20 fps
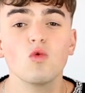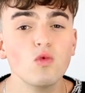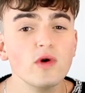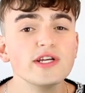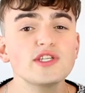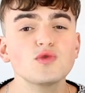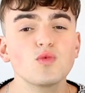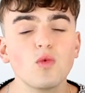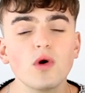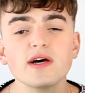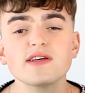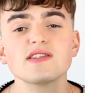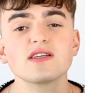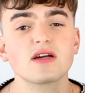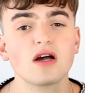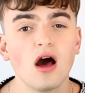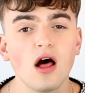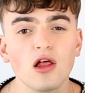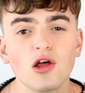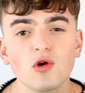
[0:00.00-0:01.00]
which was a
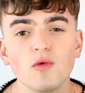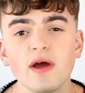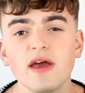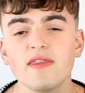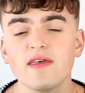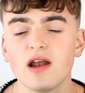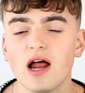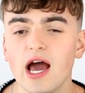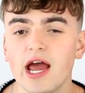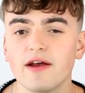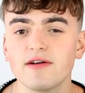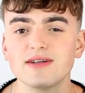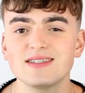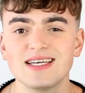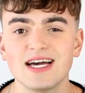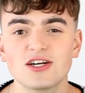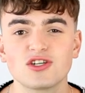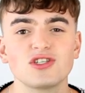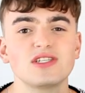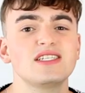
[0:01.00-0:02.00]
colorway that Iris
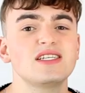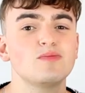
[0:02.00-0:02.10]
actually